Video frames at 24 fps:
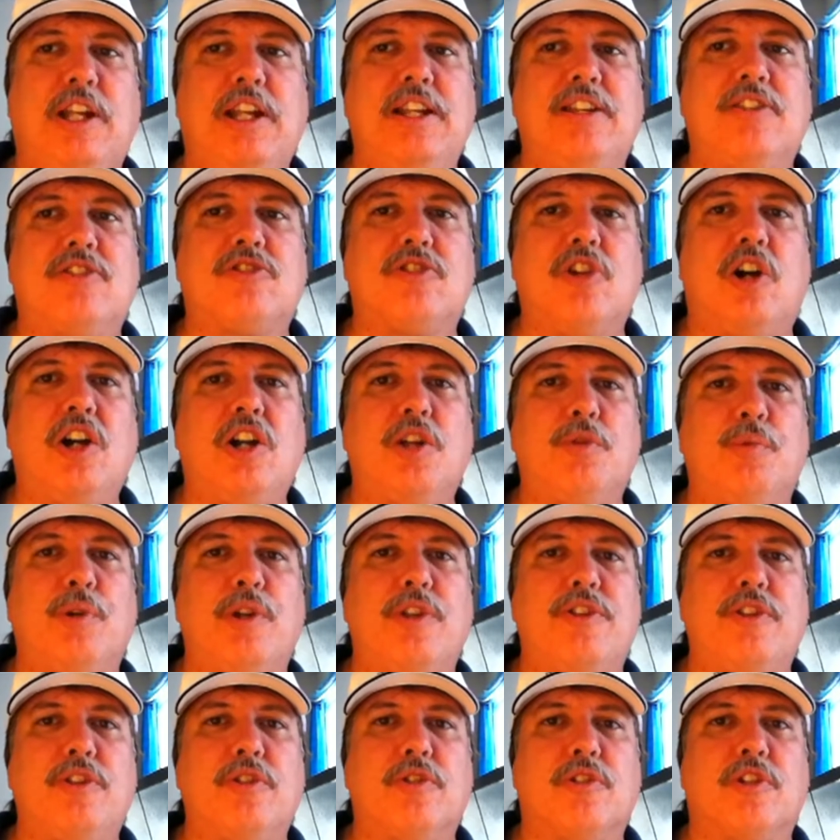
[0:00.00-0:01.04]
to getting started
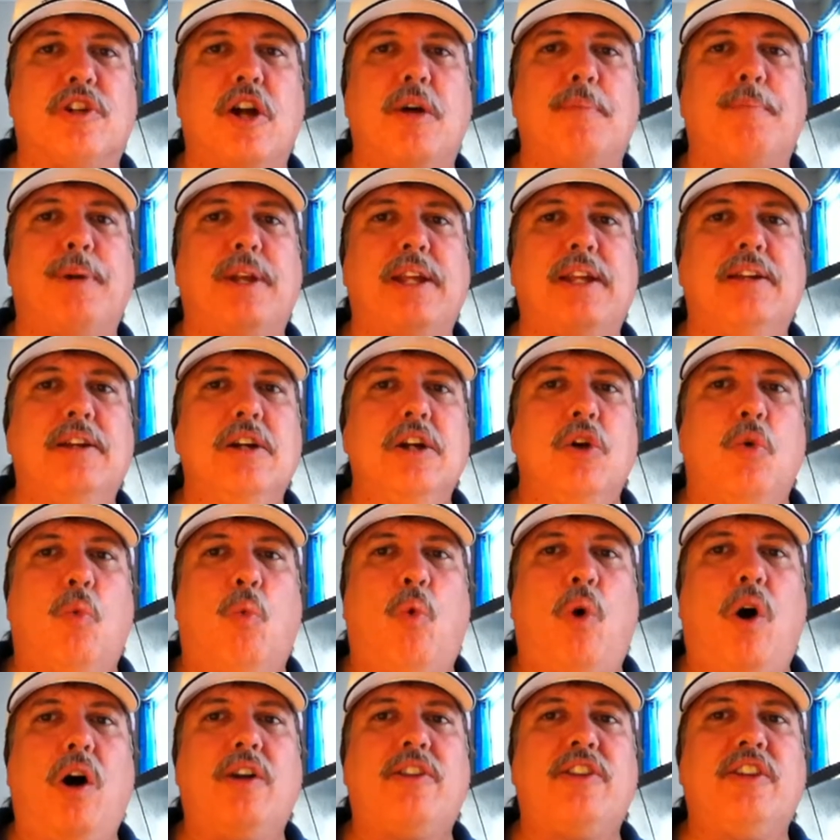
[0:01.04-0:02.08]
with your company,
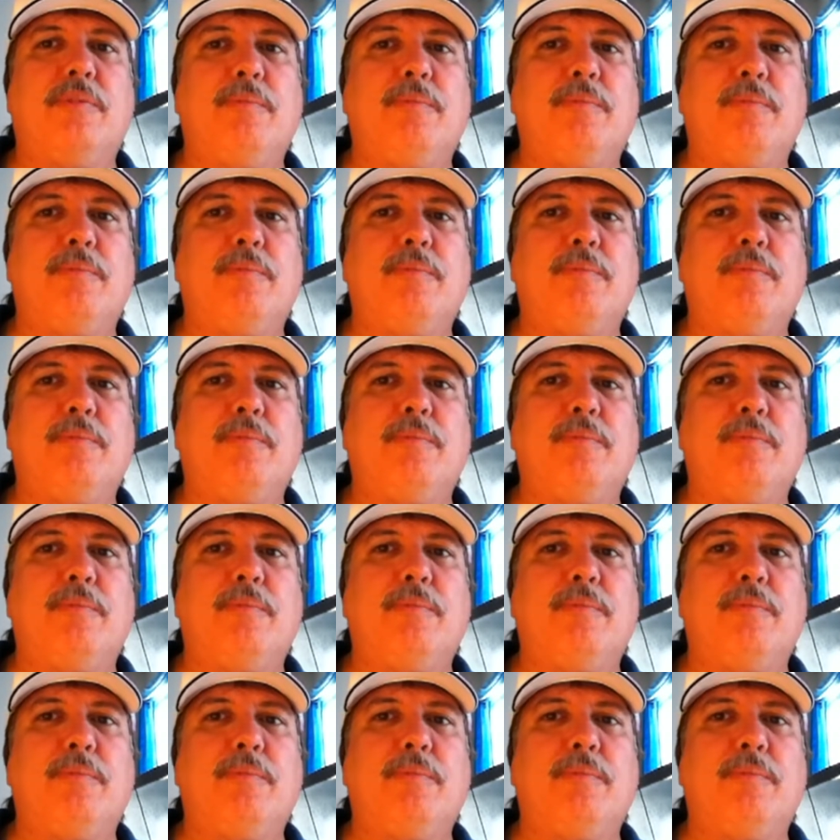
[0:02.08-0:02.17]
walk